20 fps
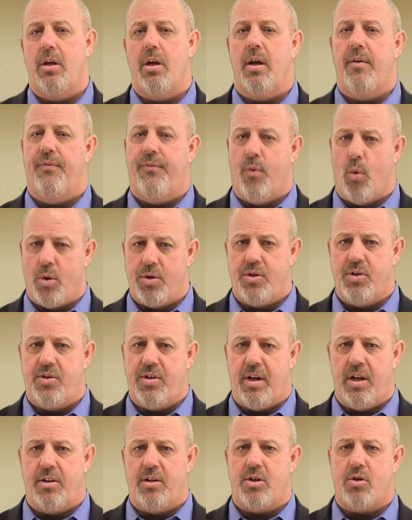It forces
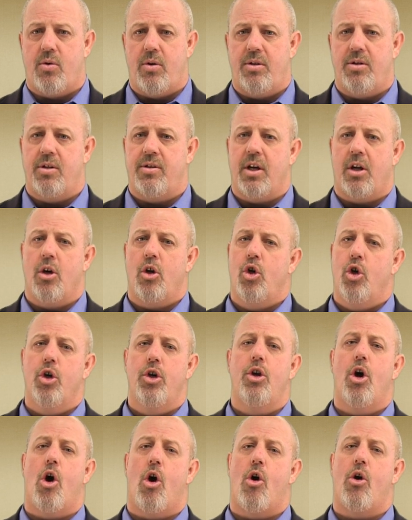the industry to take a
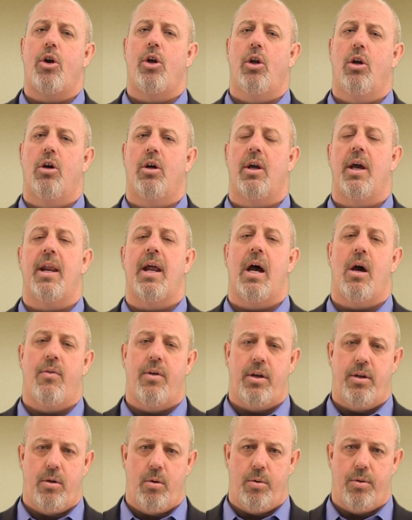good, hard look at how
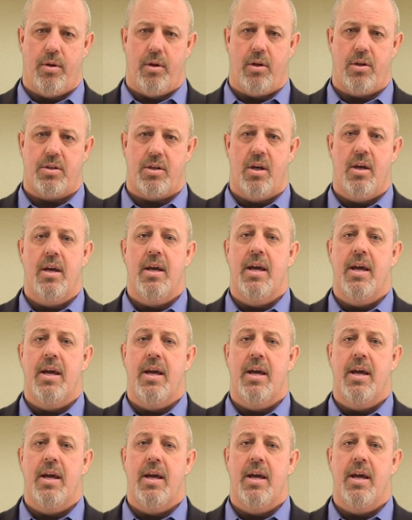they do things,